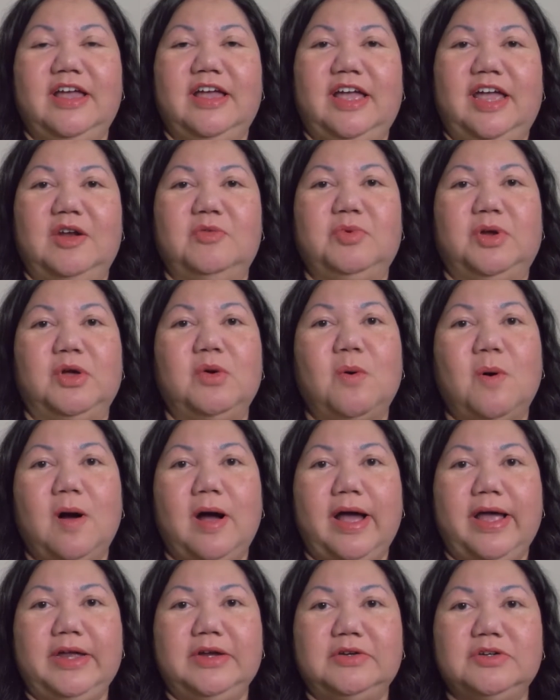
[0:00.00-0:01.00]
It
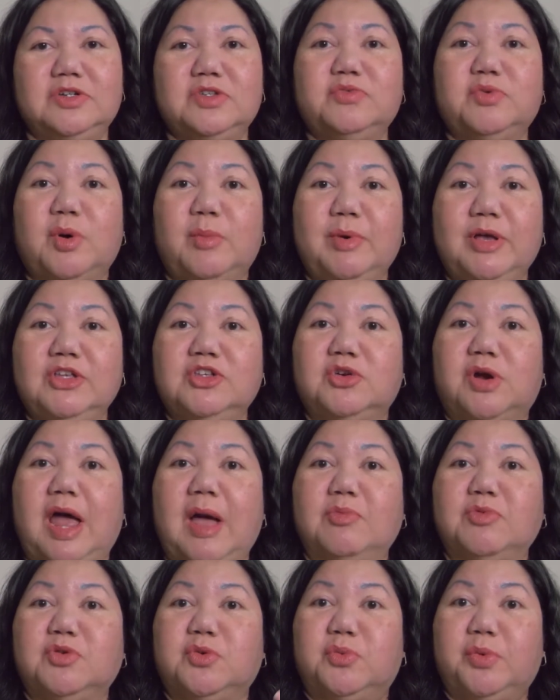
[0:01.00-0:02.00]
requires for me to
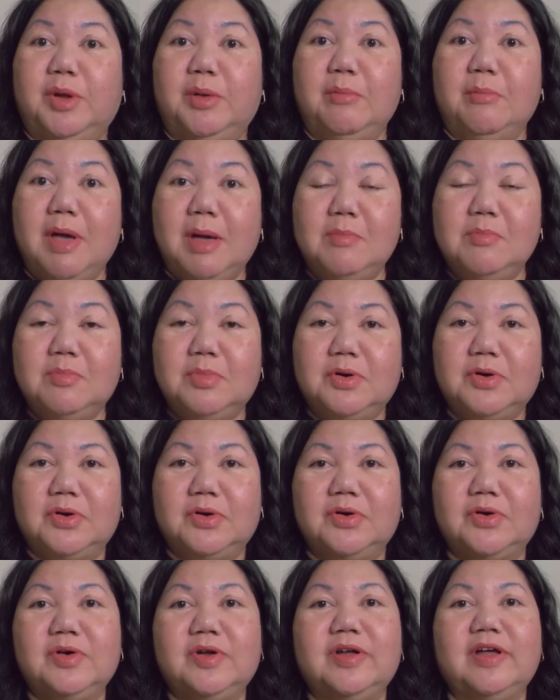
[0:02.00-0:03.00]
have to
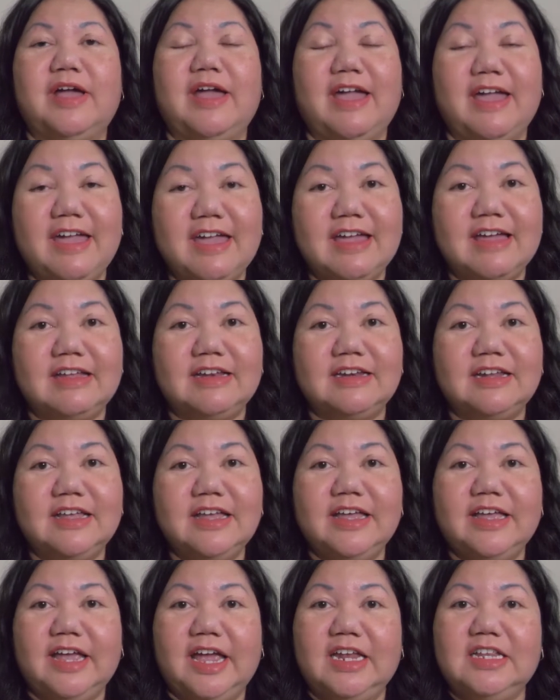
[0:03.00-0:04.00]
remember, and
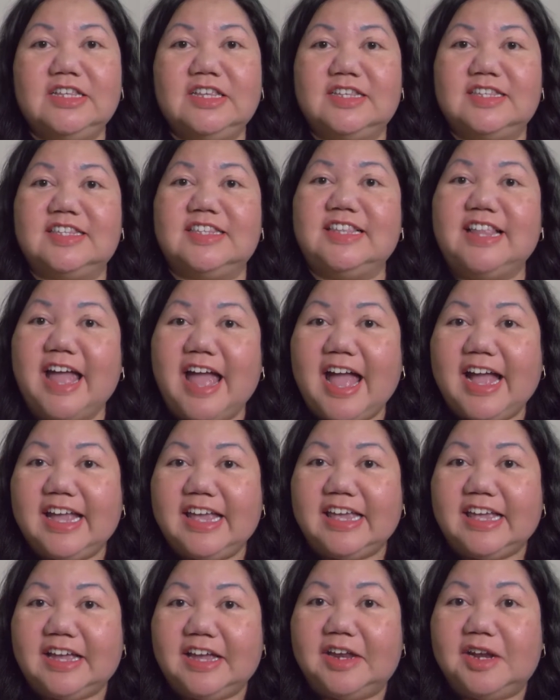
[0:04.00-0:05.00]
it's just
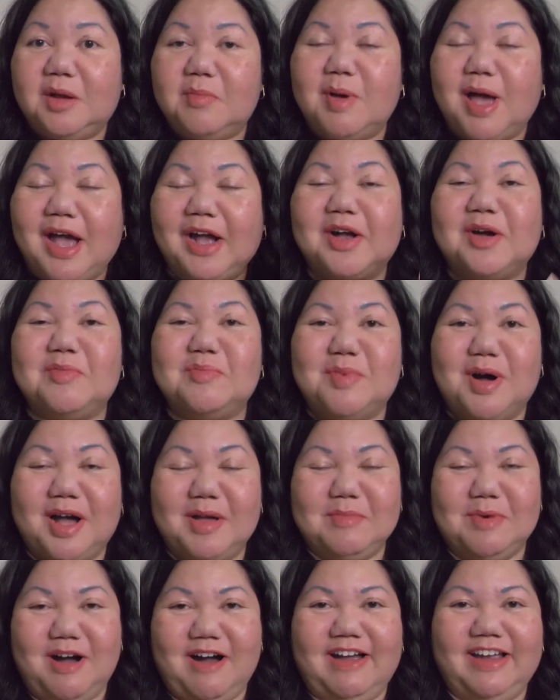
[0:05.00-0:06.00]
nagging in the back of my
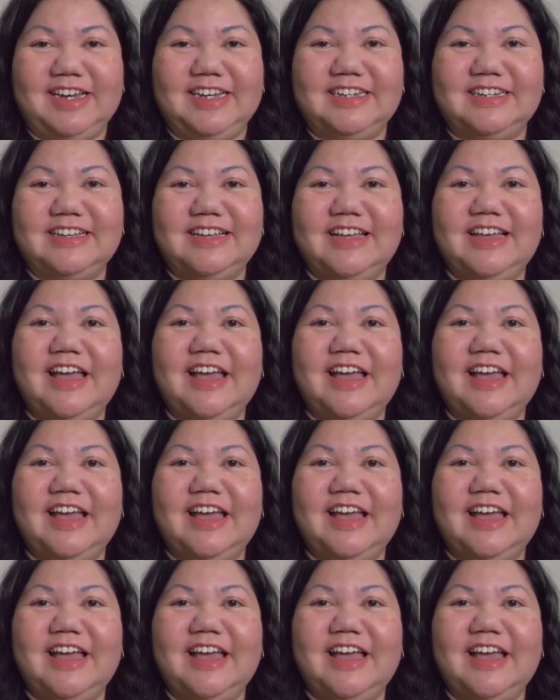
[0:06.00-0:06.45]
mind.